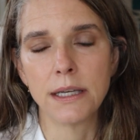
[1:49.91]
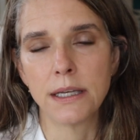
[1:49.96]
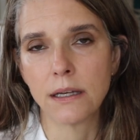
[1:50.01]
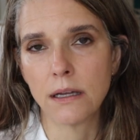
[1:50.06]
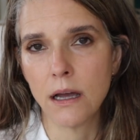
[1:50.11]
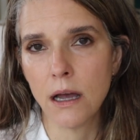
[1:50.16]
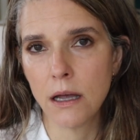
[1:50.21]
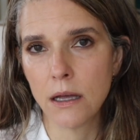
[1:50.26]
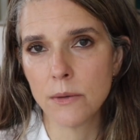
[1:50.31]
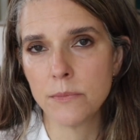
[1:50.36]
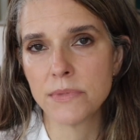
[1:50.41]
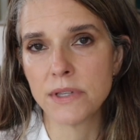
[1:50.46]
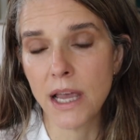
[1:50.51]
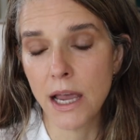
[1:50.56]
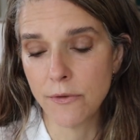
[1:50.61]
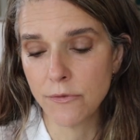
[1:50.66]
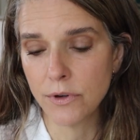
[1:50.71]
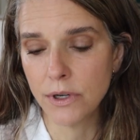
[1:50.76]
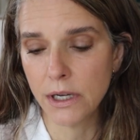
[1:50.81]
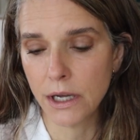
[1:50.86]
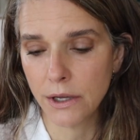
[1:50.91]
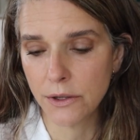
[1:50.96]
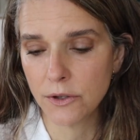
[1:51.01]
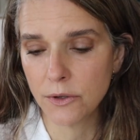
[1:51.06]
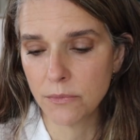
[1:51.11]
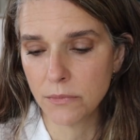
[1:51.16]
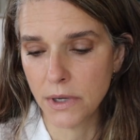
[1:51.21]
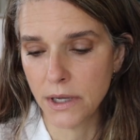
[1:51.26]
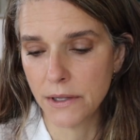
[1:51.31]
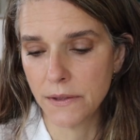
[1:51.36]
It comes every
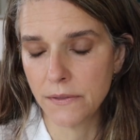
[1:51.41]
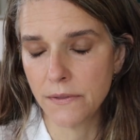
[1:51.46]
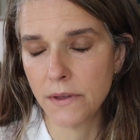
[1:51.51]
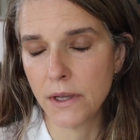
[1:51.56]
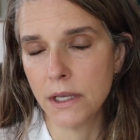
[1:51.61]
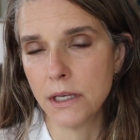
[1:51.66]
other month,